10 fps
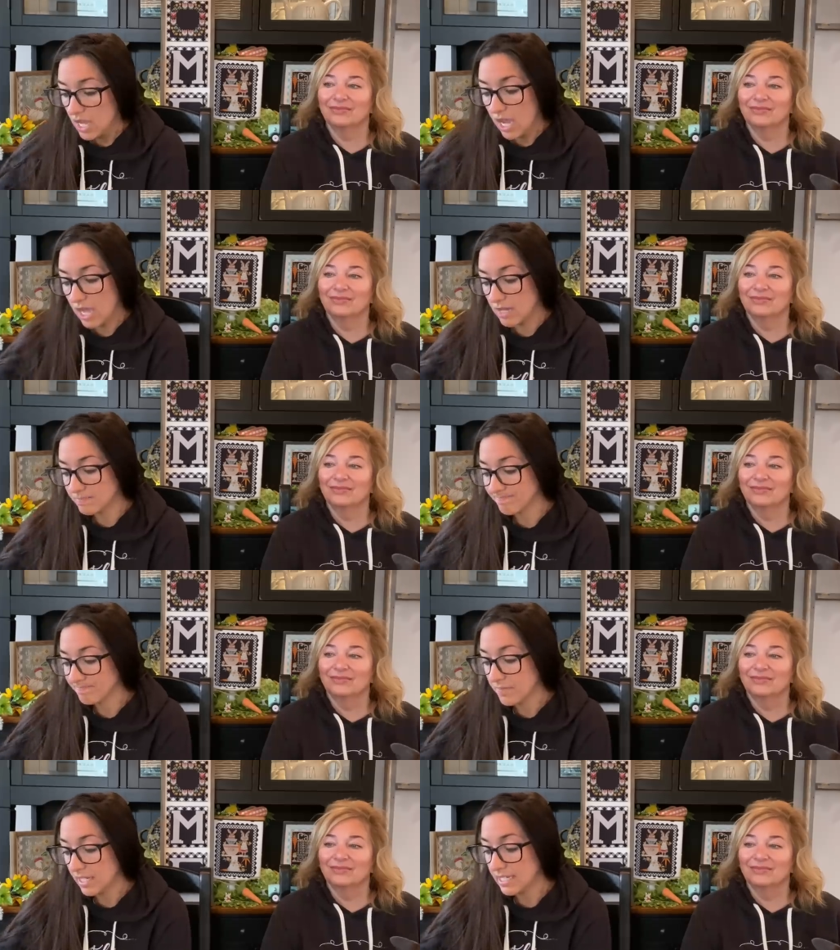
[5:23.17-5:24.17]
Speaker 1: Um,
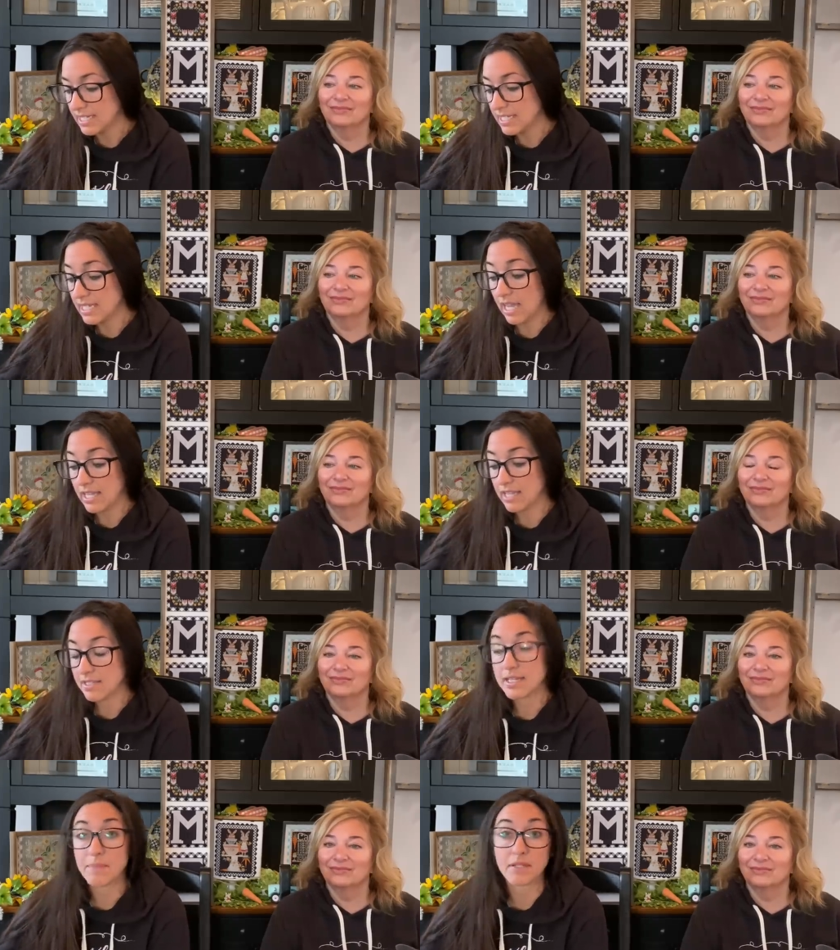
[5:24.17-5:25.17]

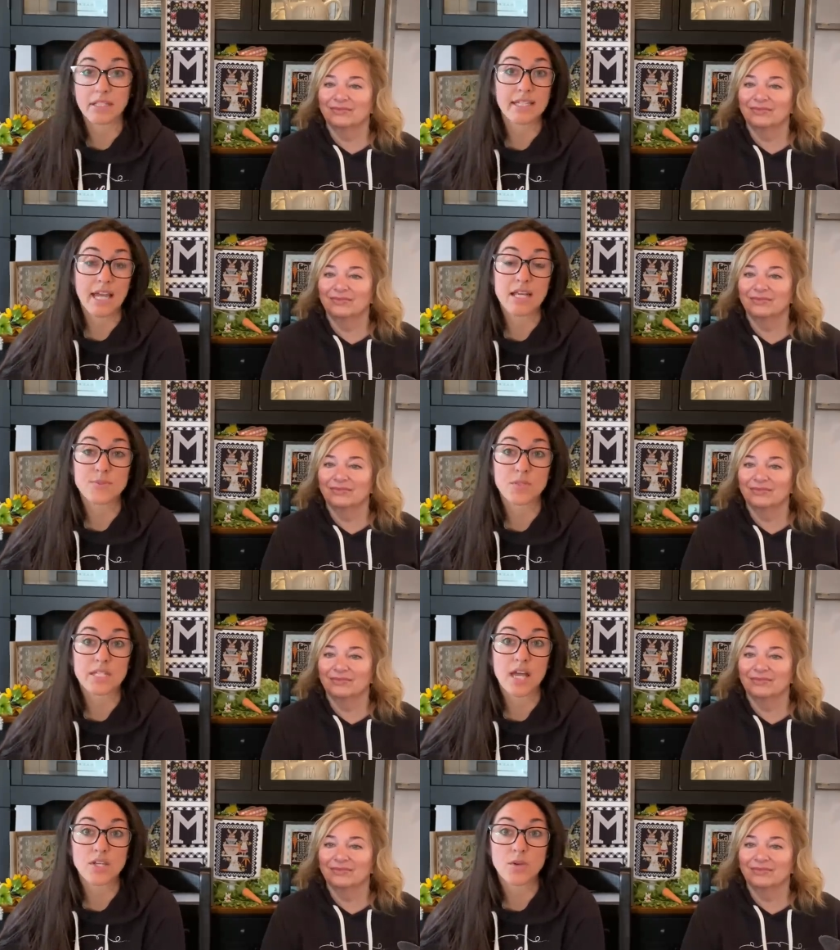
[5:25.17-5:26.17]
typically, yes, we'll
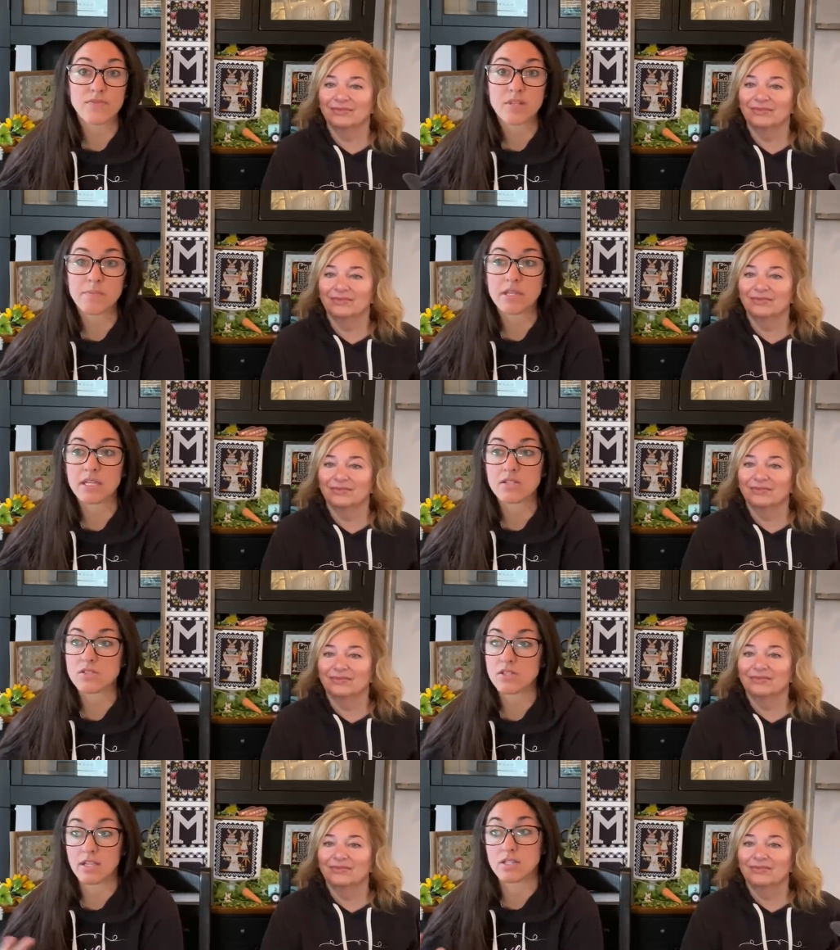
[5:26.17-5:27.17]
tell you if something
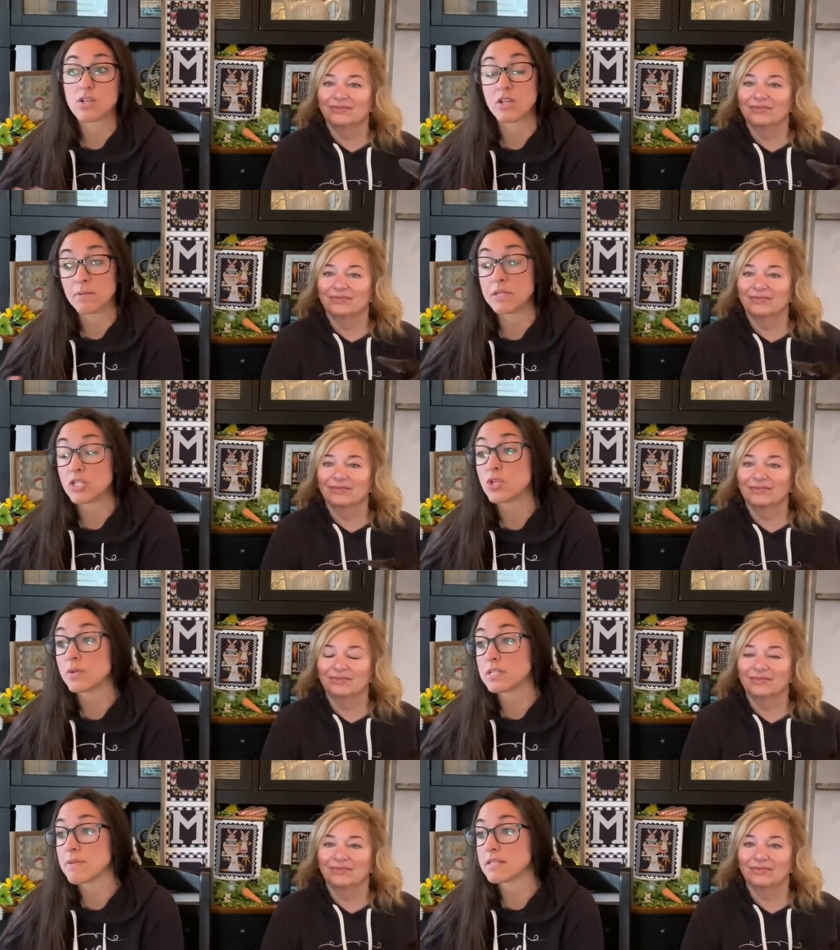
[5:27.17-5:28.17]
is like going to be too
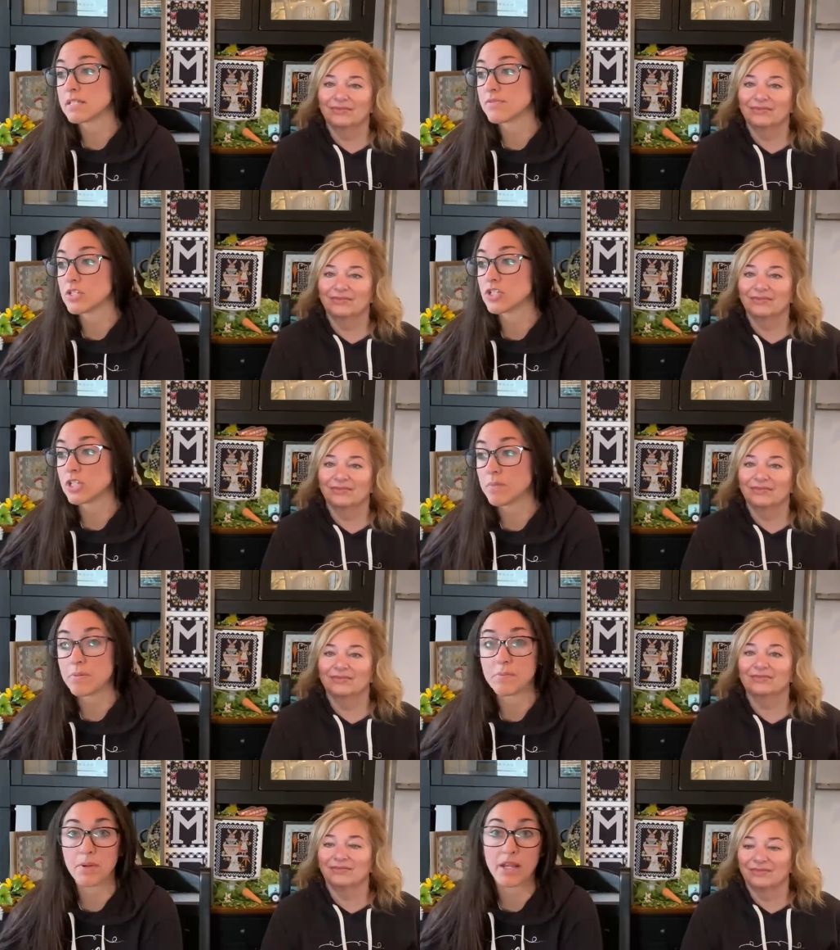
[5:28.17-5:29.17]
expensive to ship,
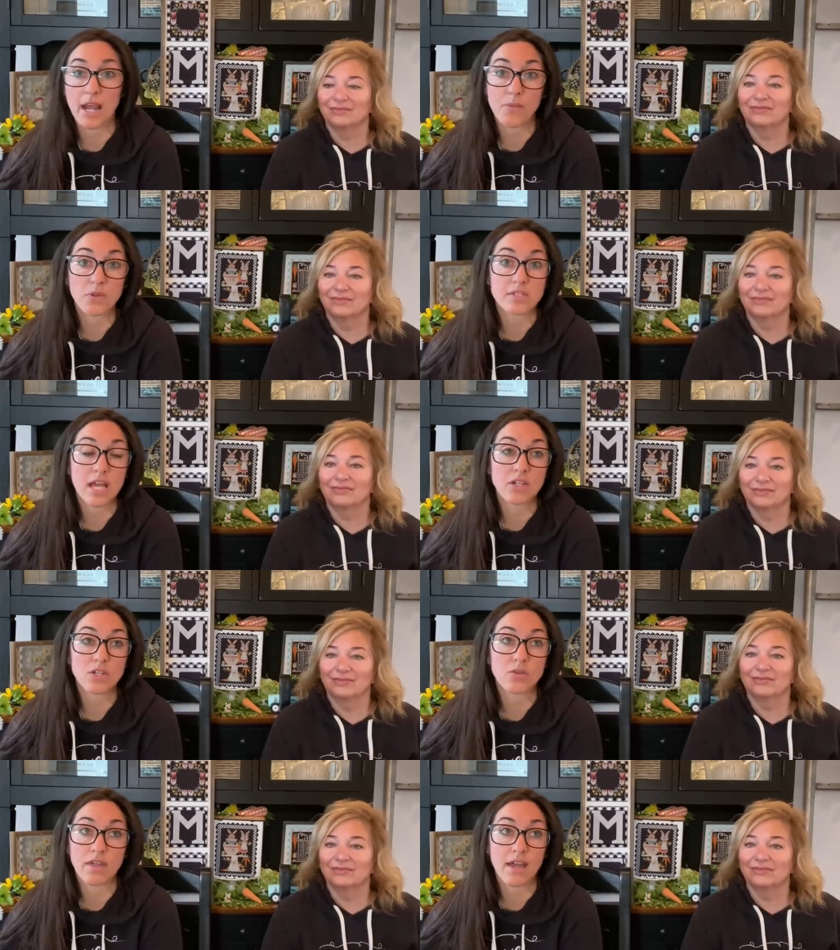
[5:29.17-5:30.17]
but I will tell
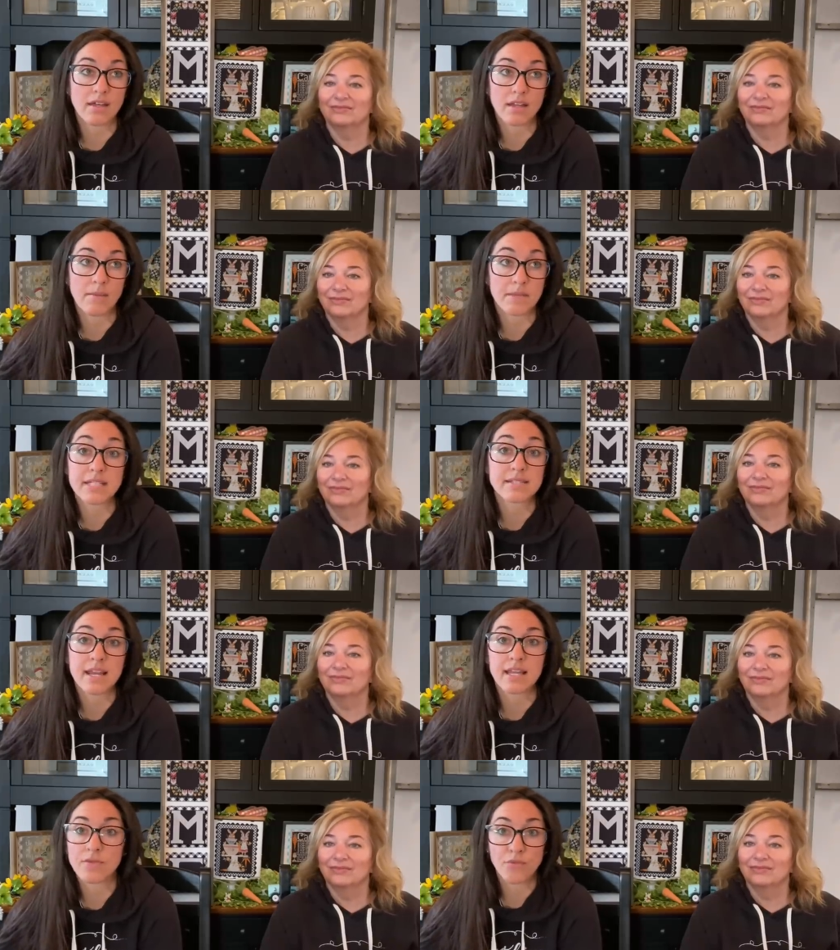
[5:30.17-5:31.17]
you that, I mean, it's
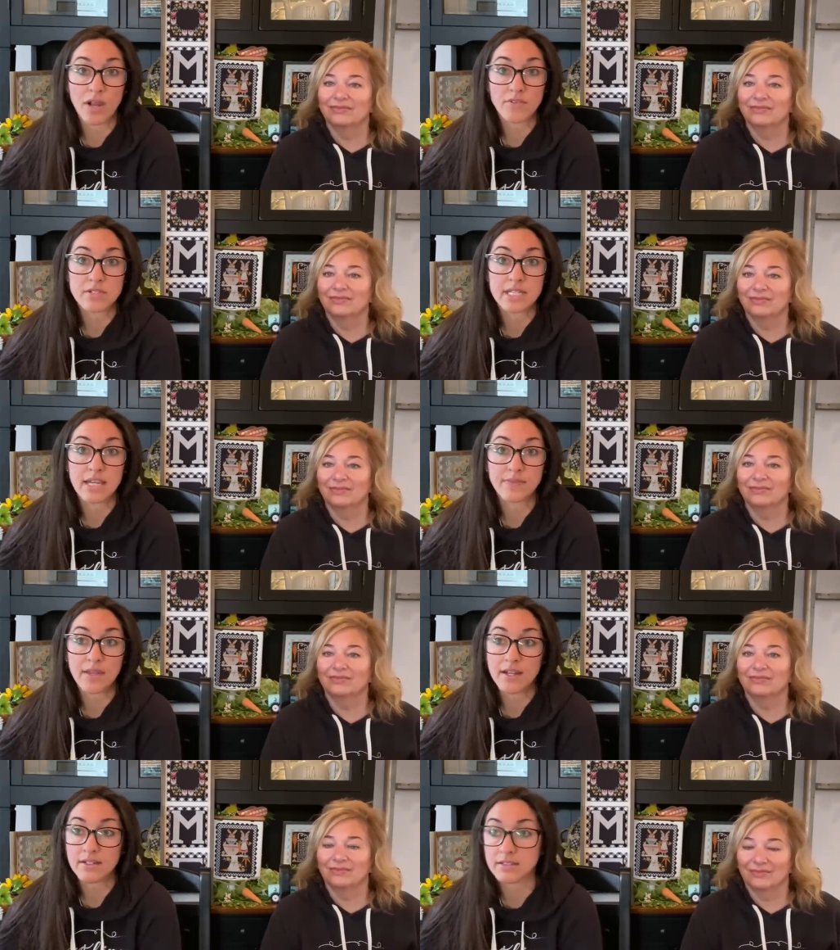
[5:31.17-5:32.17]
taking forever to get
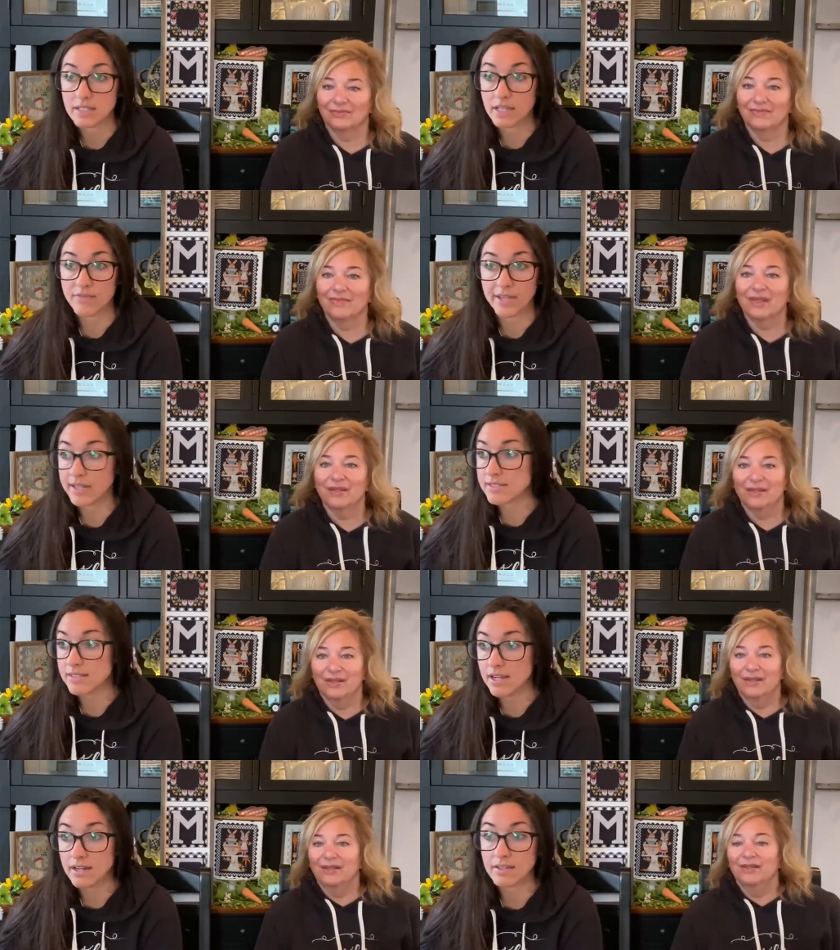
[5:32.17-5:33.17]
there if it gets
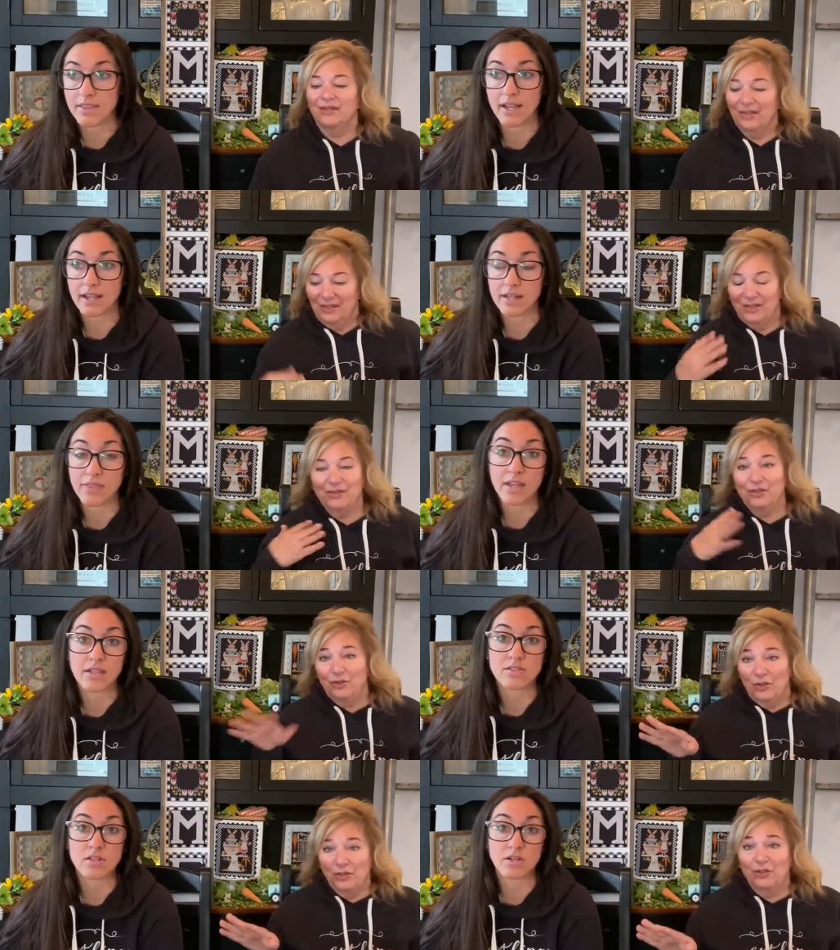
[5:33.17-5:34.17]
there, that kind of thing. So,
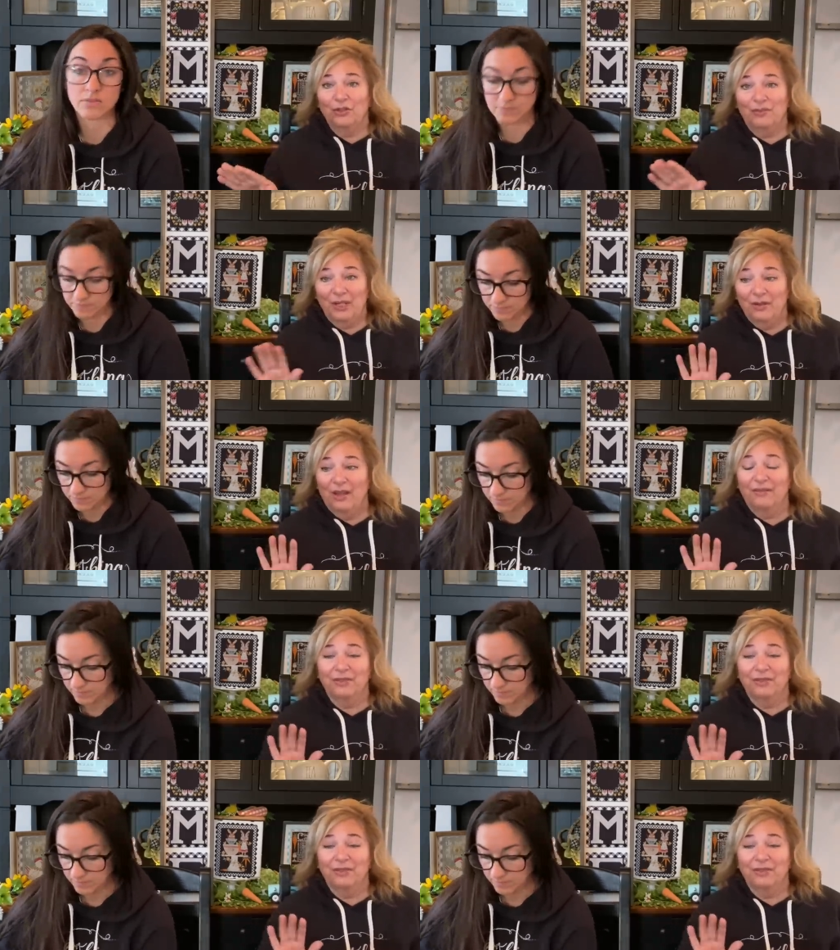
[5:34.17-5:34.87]
so, so you're better off